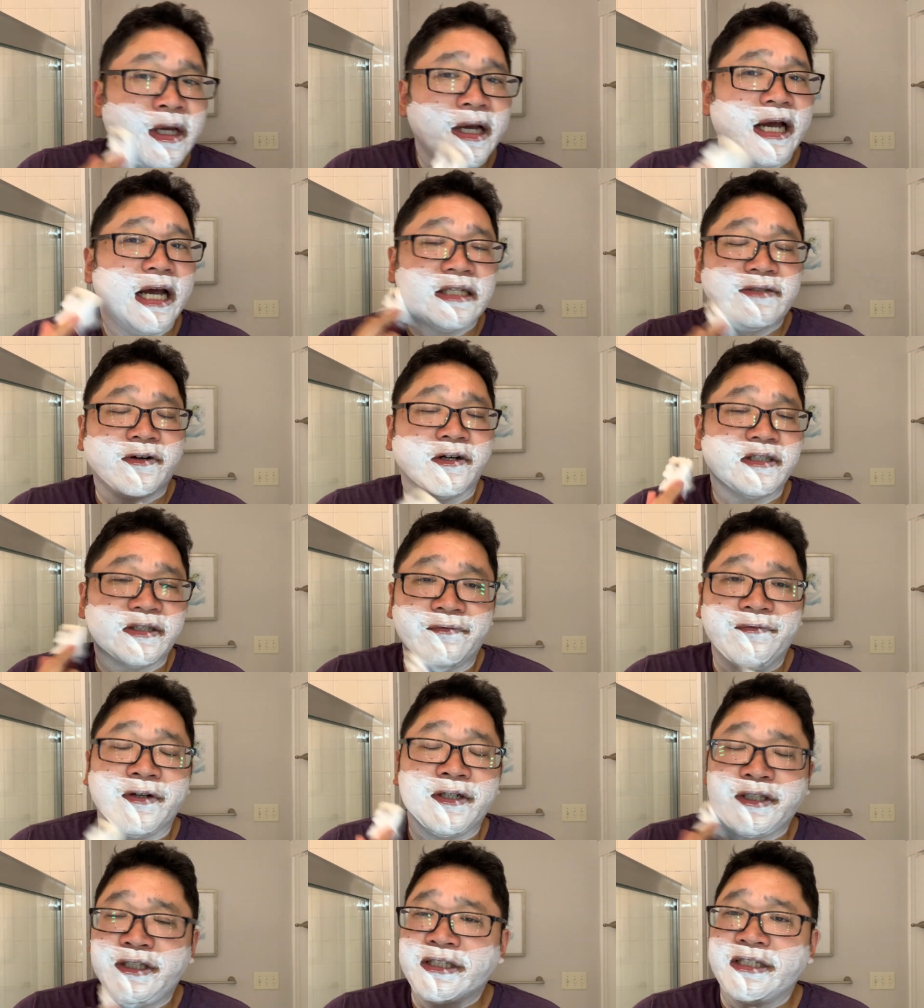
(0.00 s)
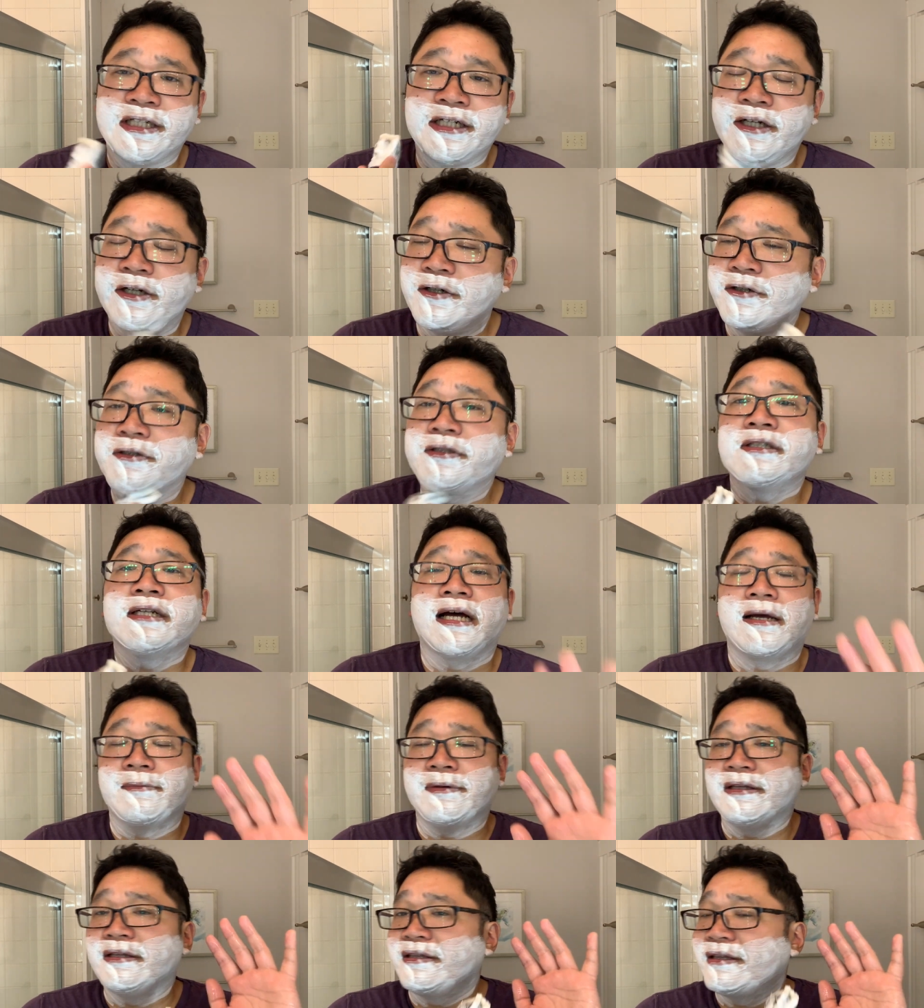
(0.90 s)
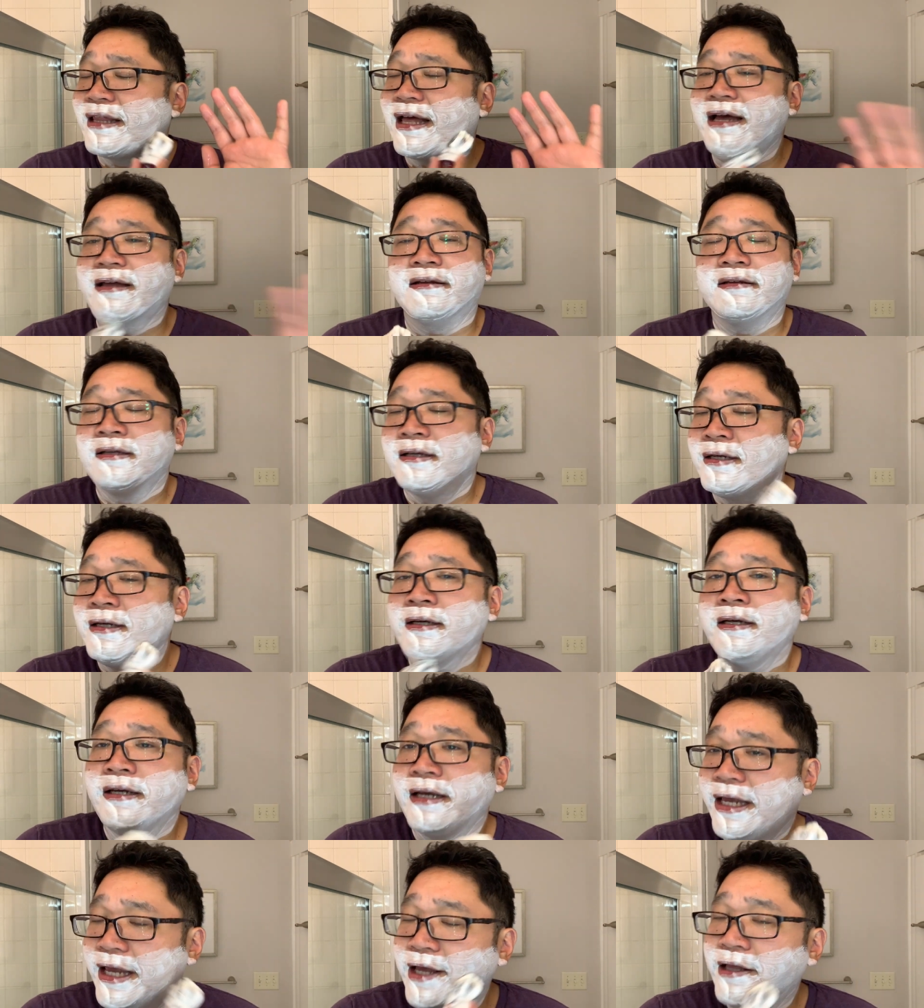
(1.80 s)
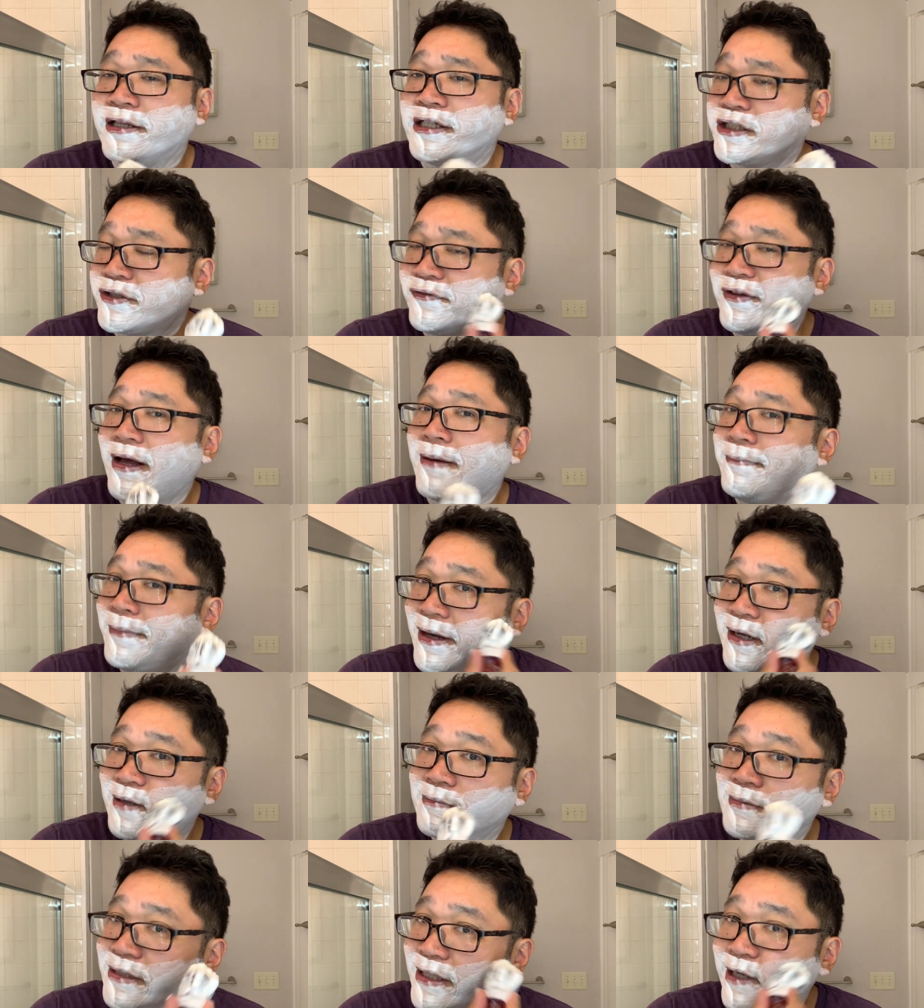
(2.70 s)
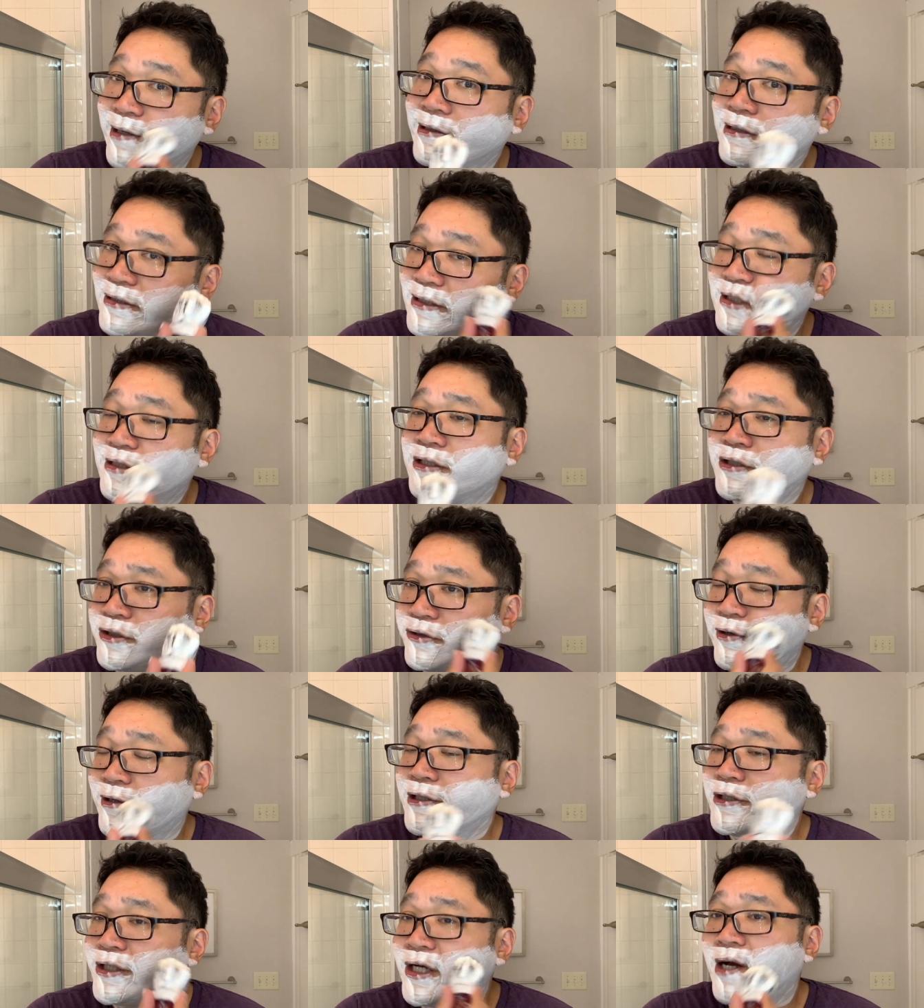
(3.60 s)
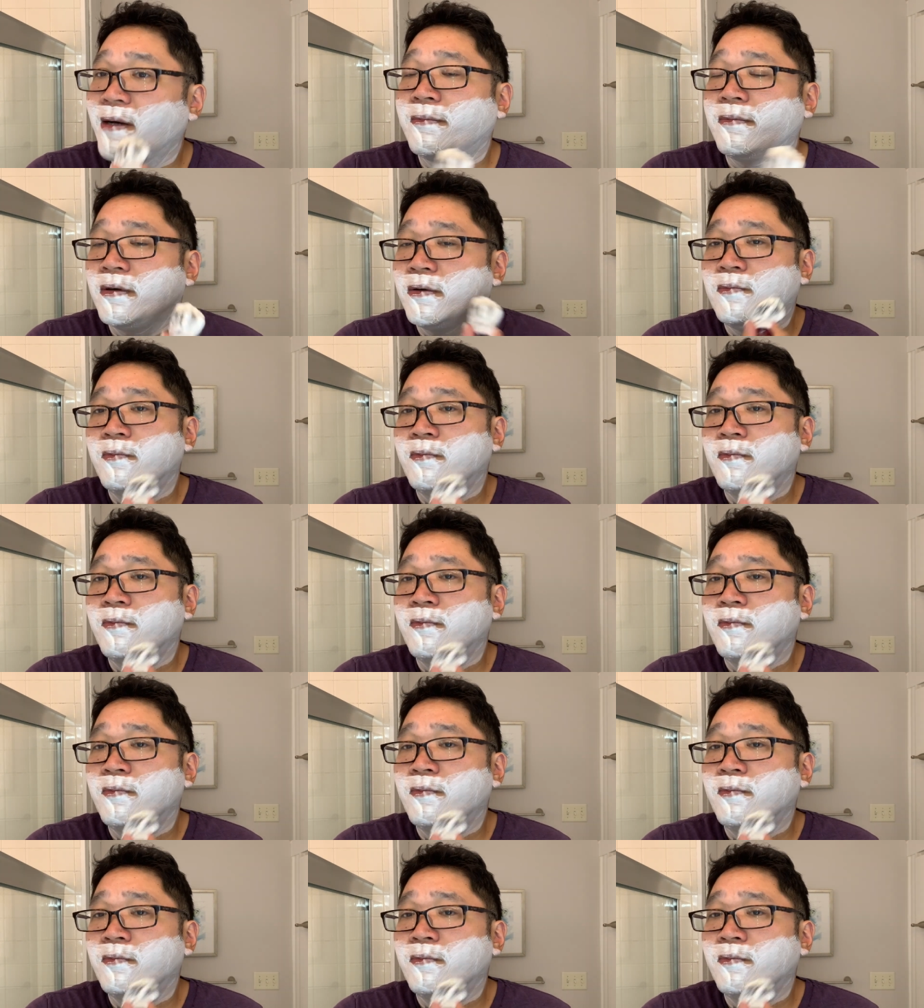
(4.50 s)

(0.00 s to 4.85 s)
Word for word: As far as efficiency goes, I mean that English Flat Bottom Tech does such a great job.